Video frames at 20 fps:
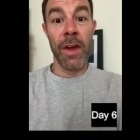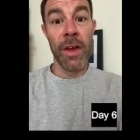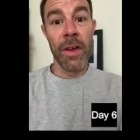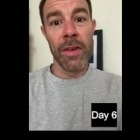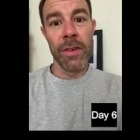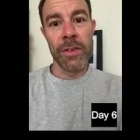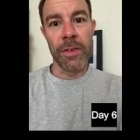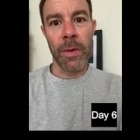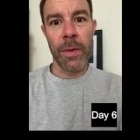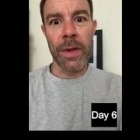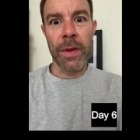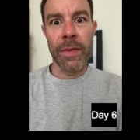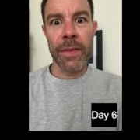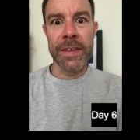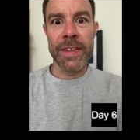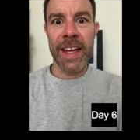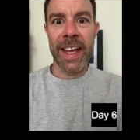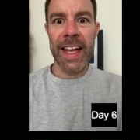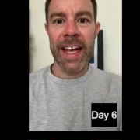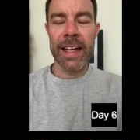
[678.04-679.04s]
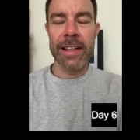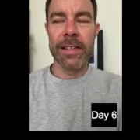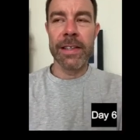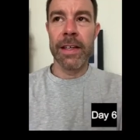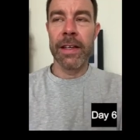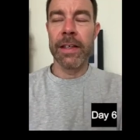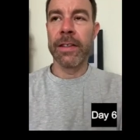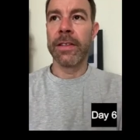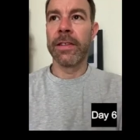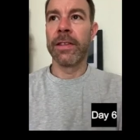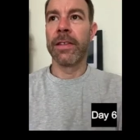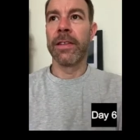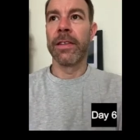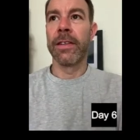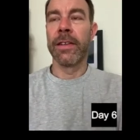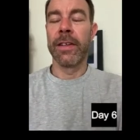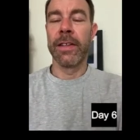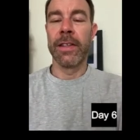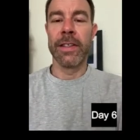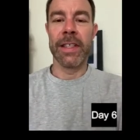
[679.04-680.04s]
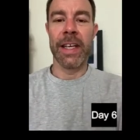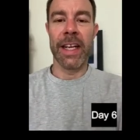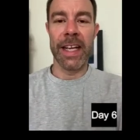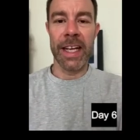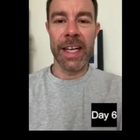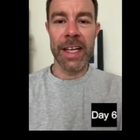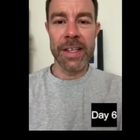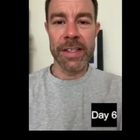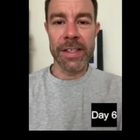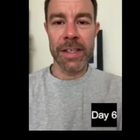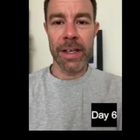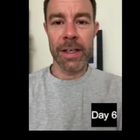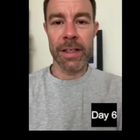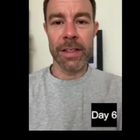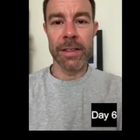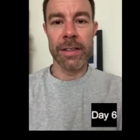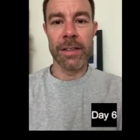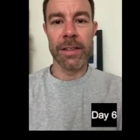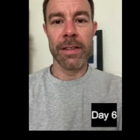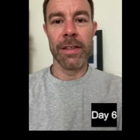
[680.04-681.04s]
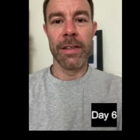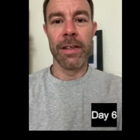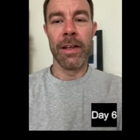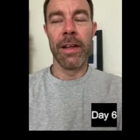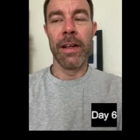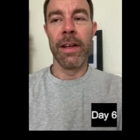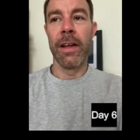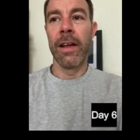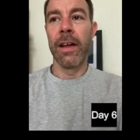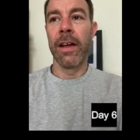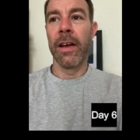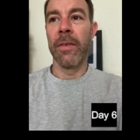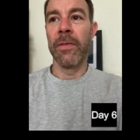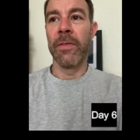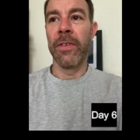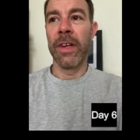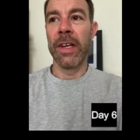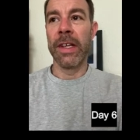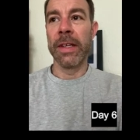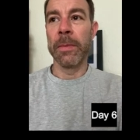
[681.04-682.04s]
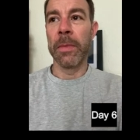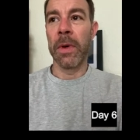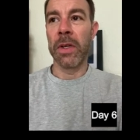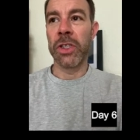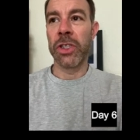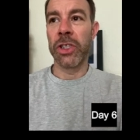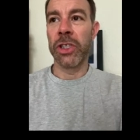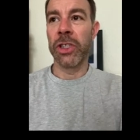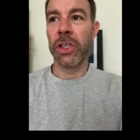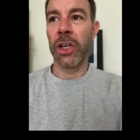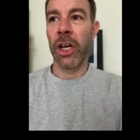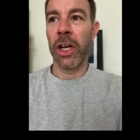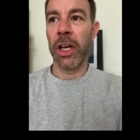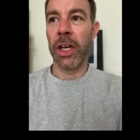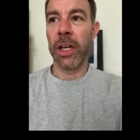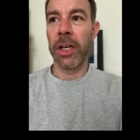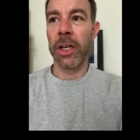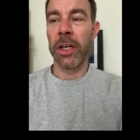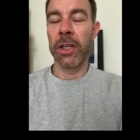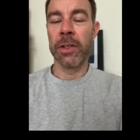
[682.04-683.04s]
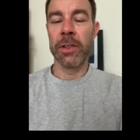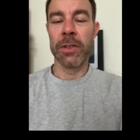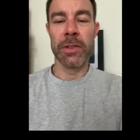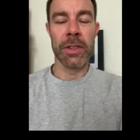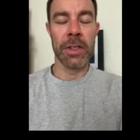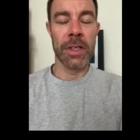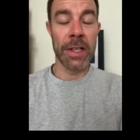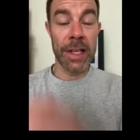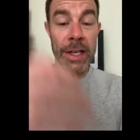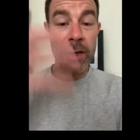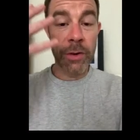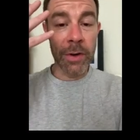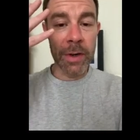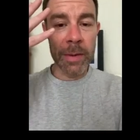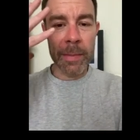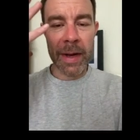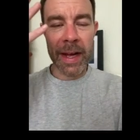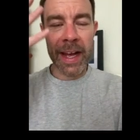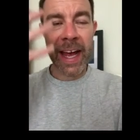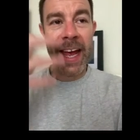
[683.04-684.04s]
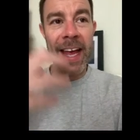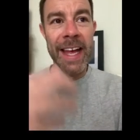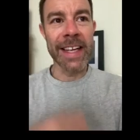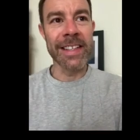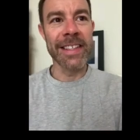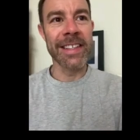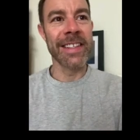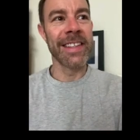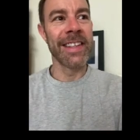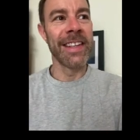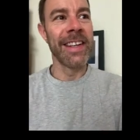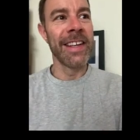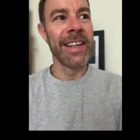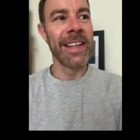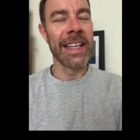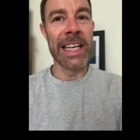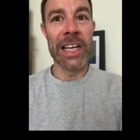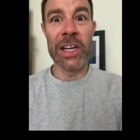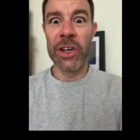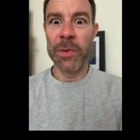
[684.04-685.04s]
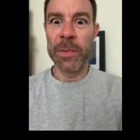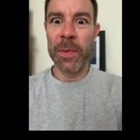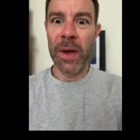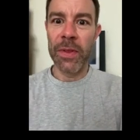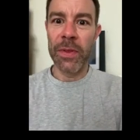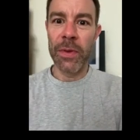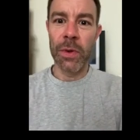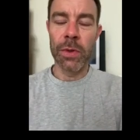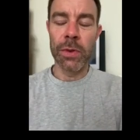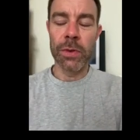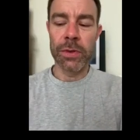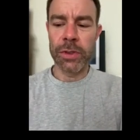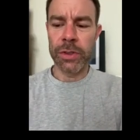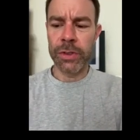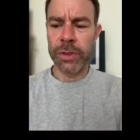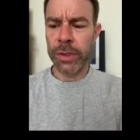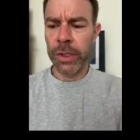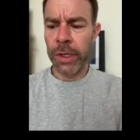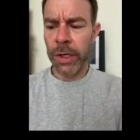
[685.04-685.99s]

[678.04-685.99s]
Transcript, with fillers: So another day at it. It's getting easier. I'm feeling much uh, clearer in my head, clearer in my thoughts.